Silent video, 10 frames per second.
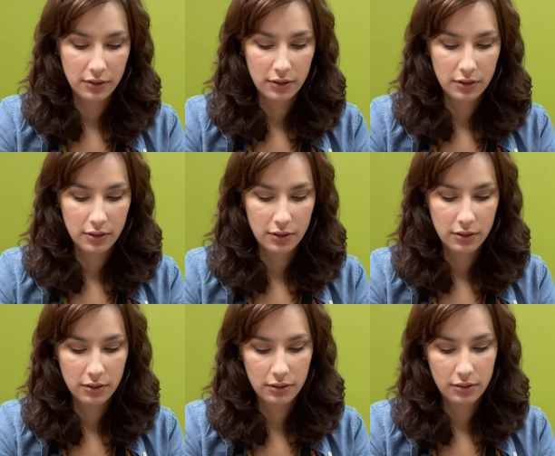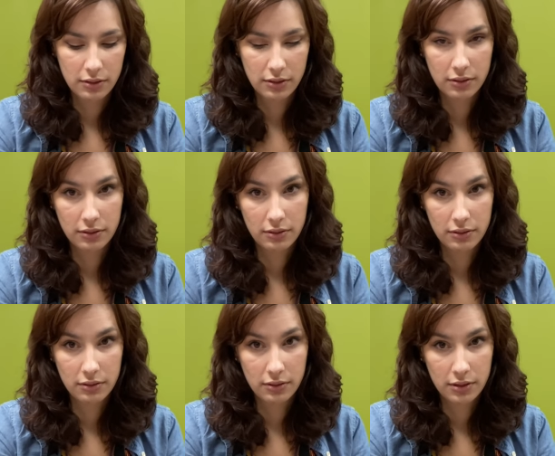
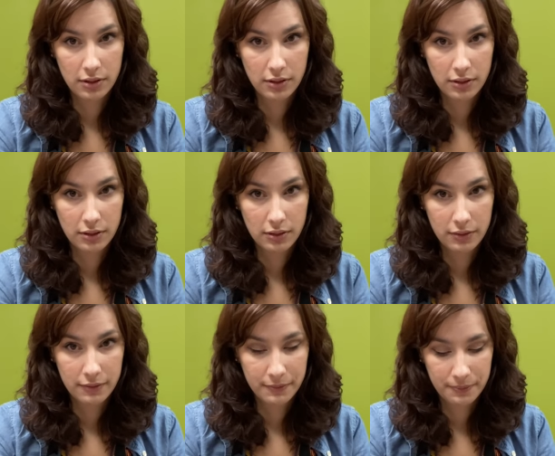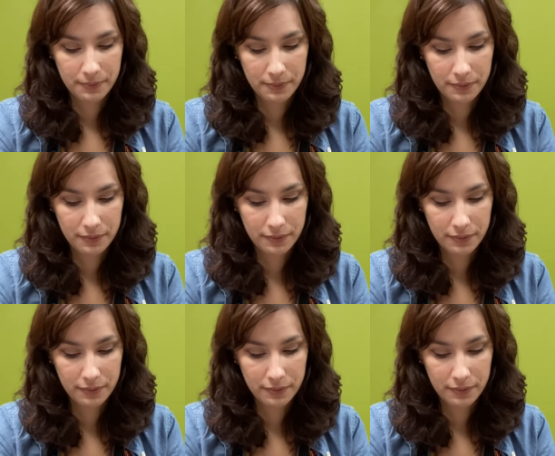[no speech]